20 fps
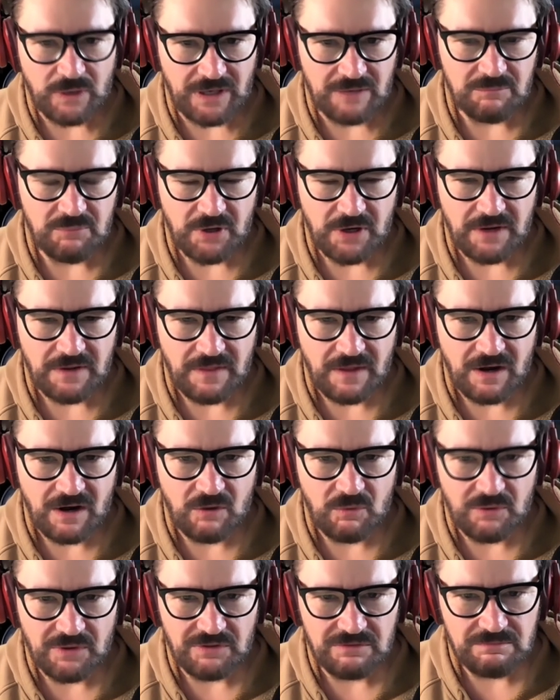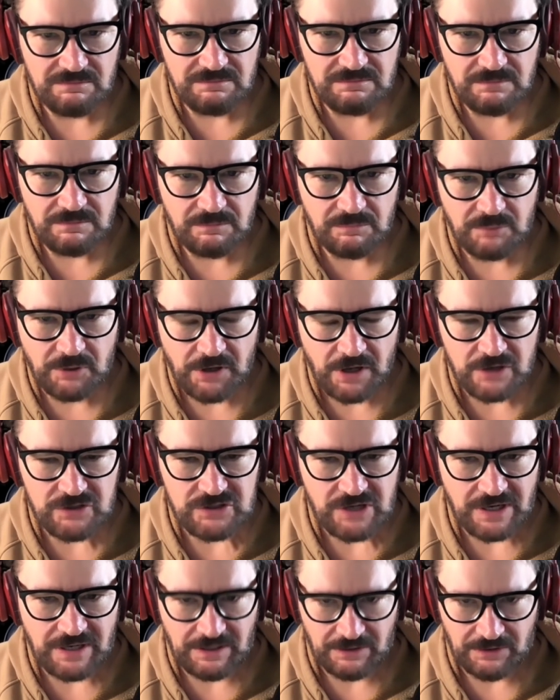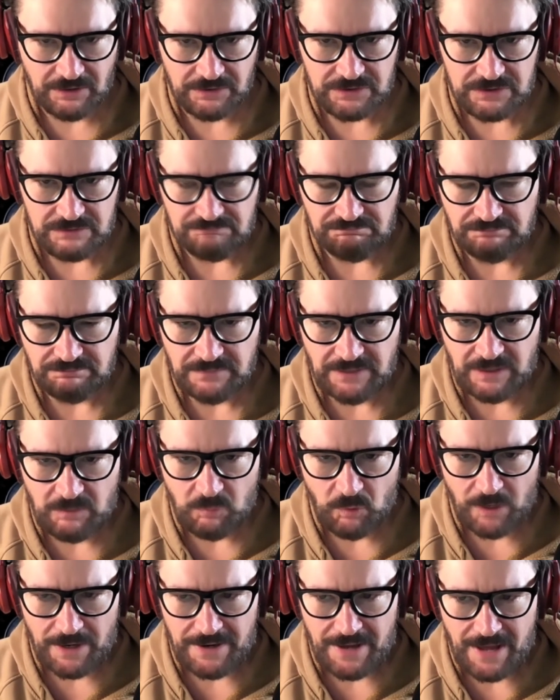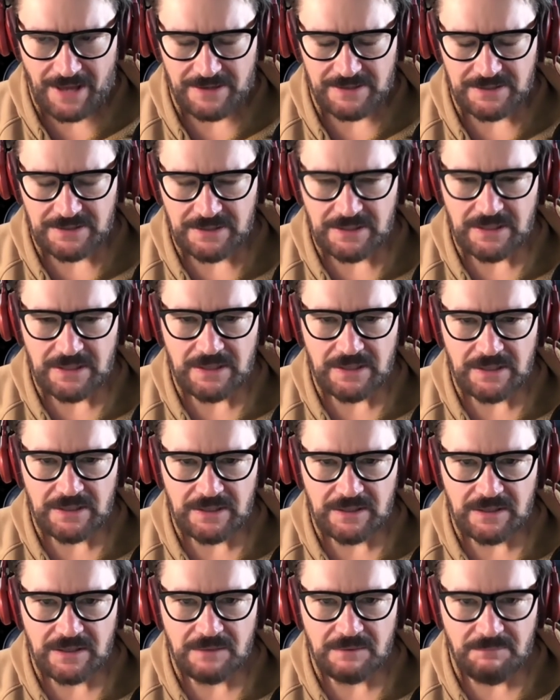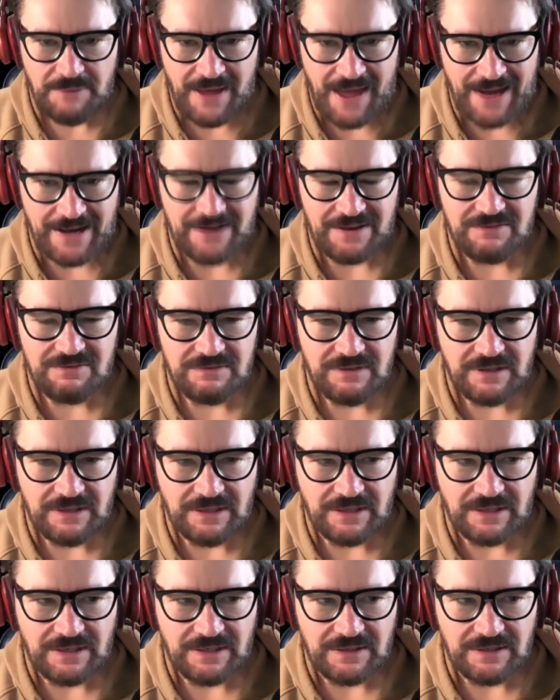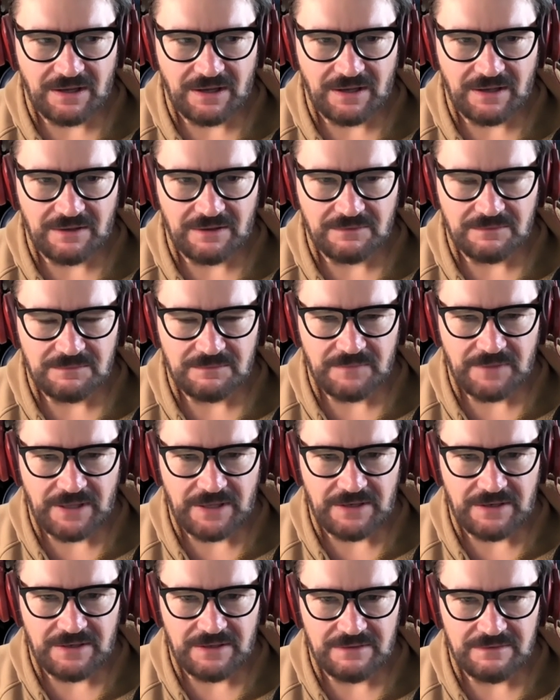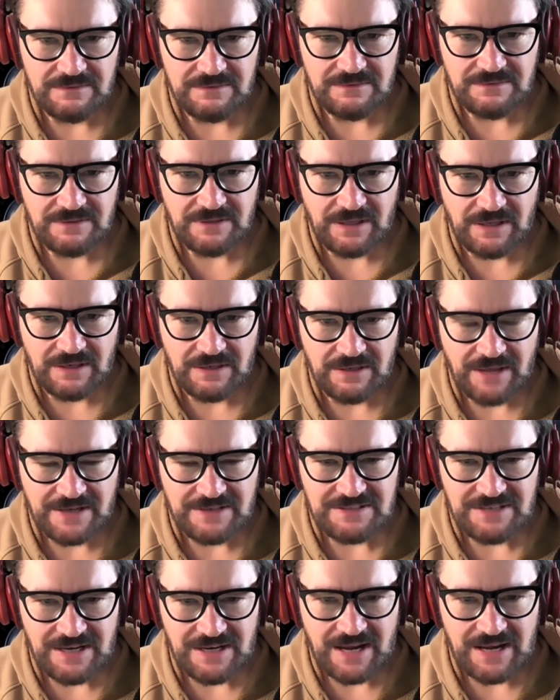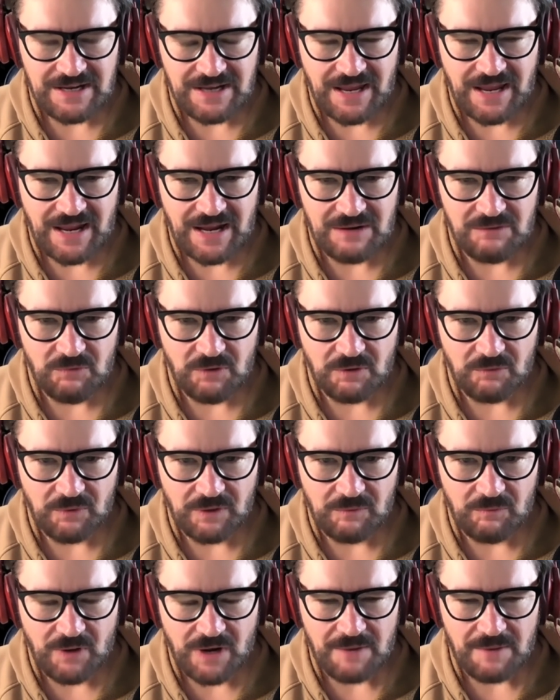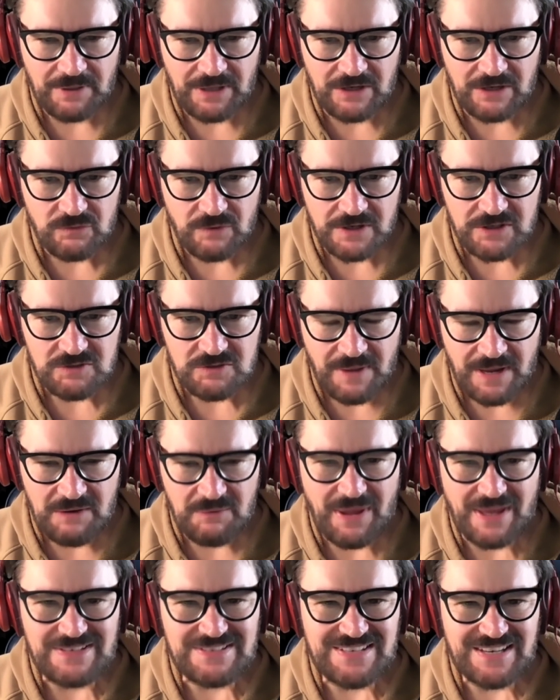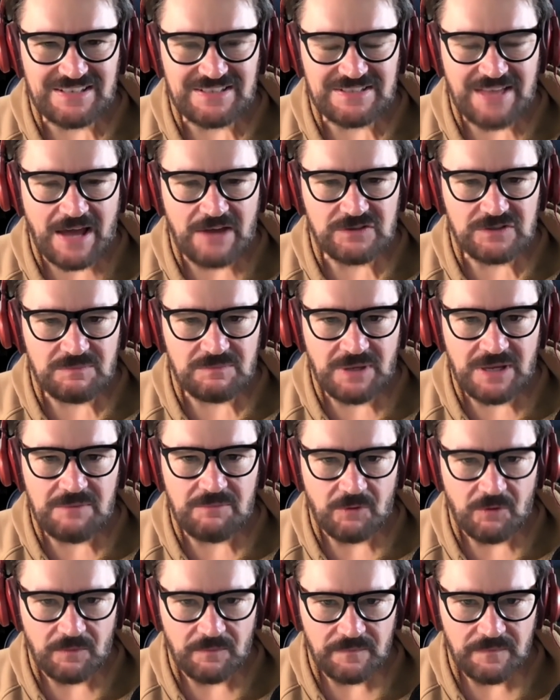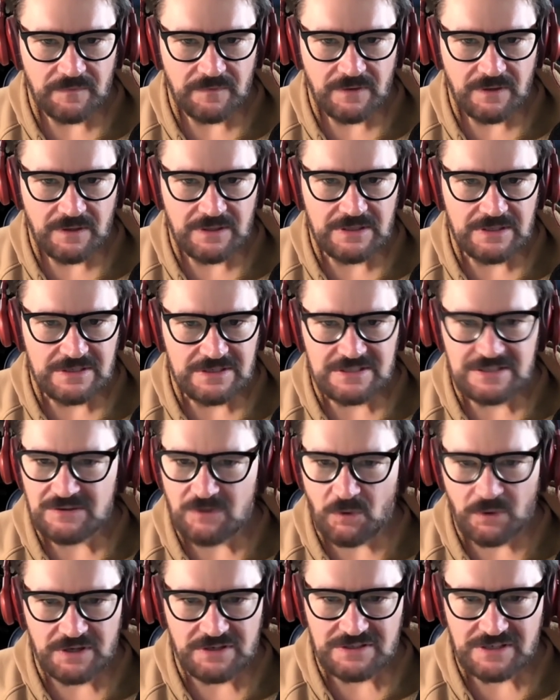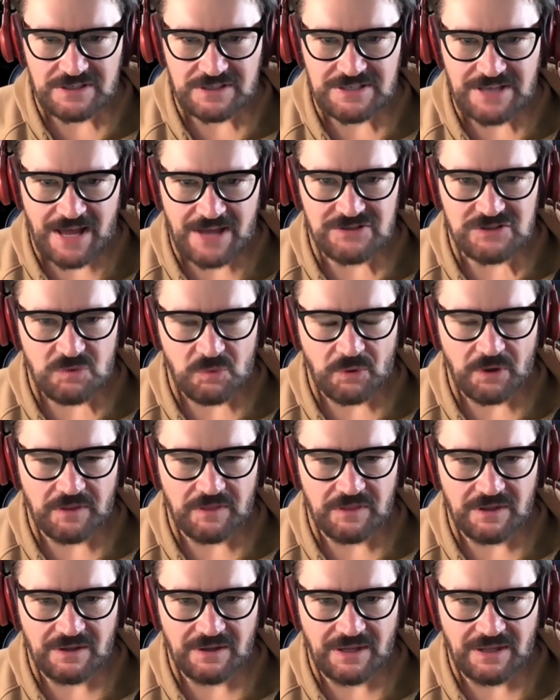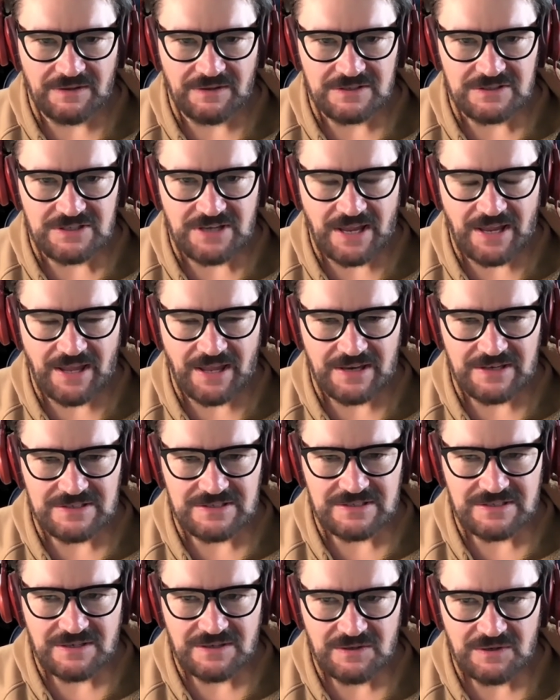can put in there with production kills and whatnot. Back in 1988, when we went up against WrestleMania, we had 6,000 people. Only 6,000 were in the stands,